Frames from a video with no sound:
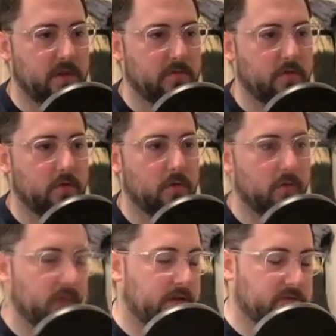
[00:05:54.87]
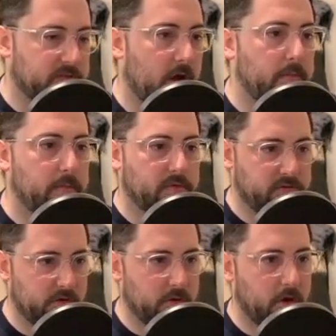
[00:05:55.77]
into sum
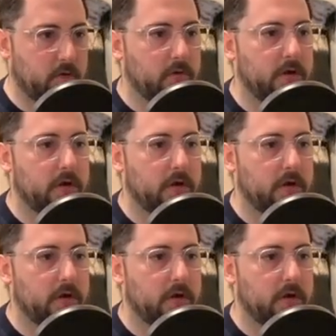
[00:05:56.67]
0,